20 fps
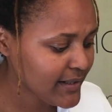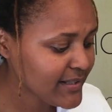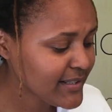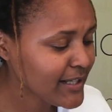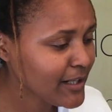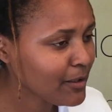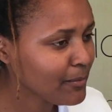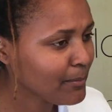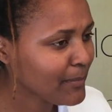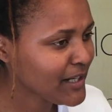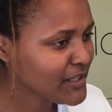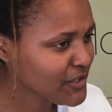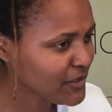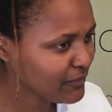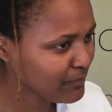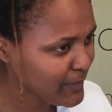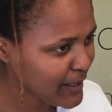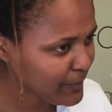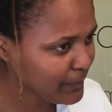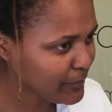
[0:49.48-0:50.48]
sell much of
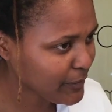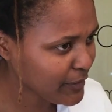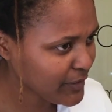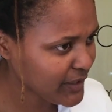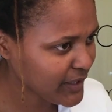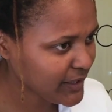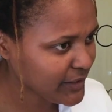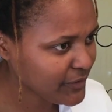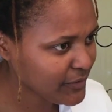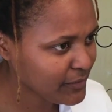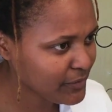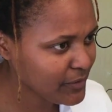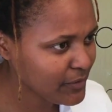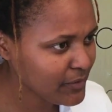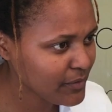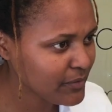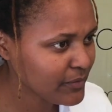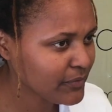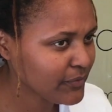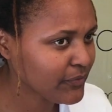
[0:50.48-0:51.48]
my product through
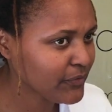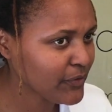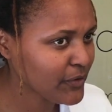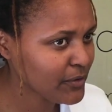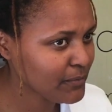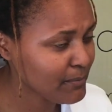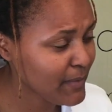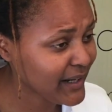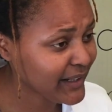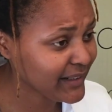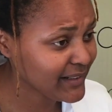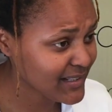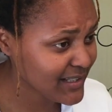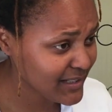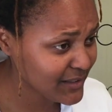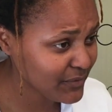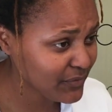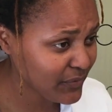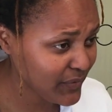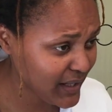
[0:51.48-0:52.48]
food markets and
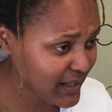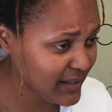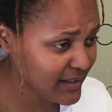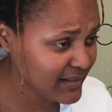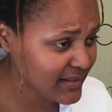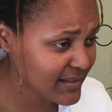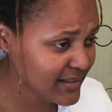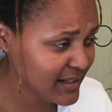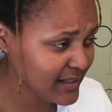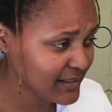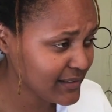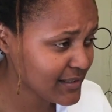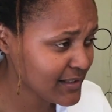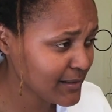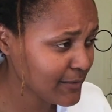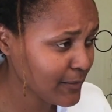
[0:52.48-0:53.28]
fairs, and